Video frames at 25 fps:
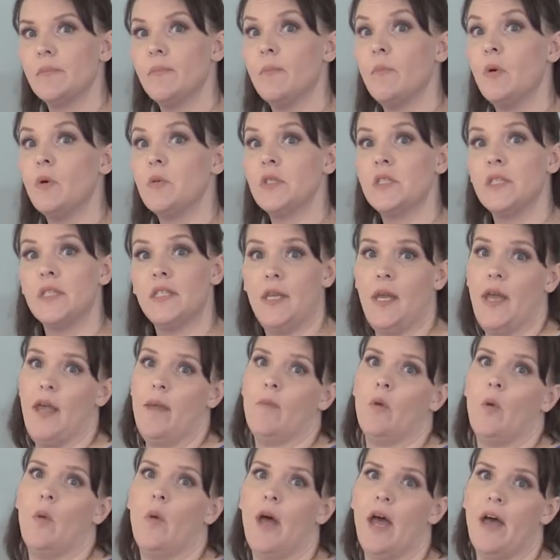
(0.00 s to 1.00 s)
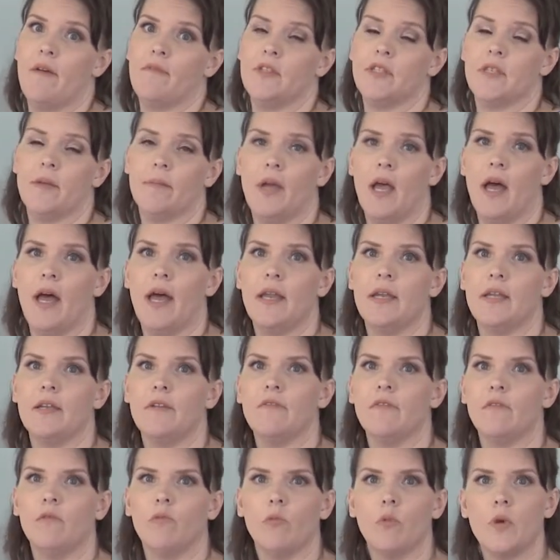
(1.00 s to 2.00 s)
most of the time it will have some kind
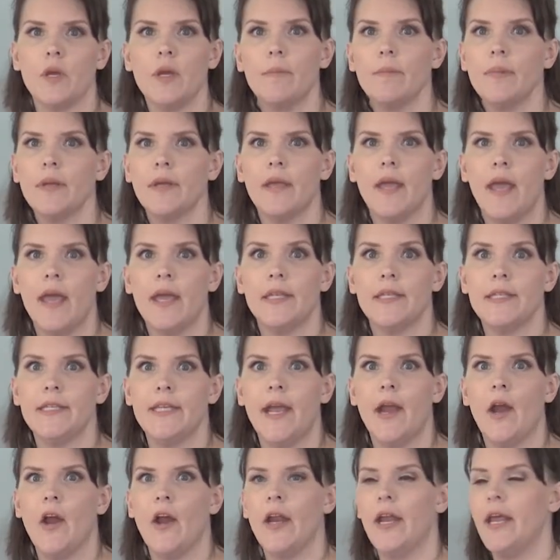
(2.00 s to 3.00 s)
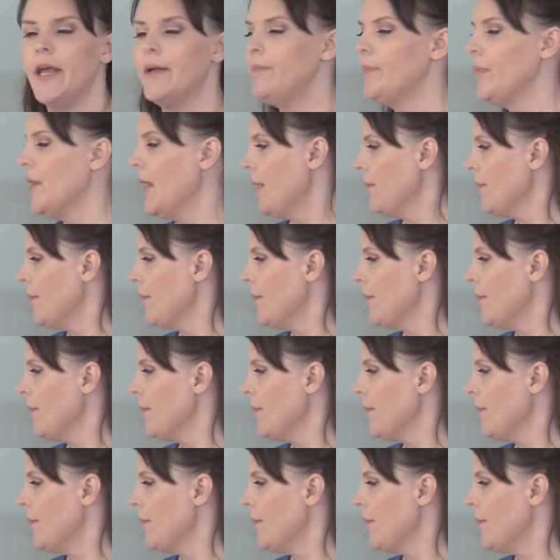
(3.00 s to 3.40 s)
of rip and tear in it.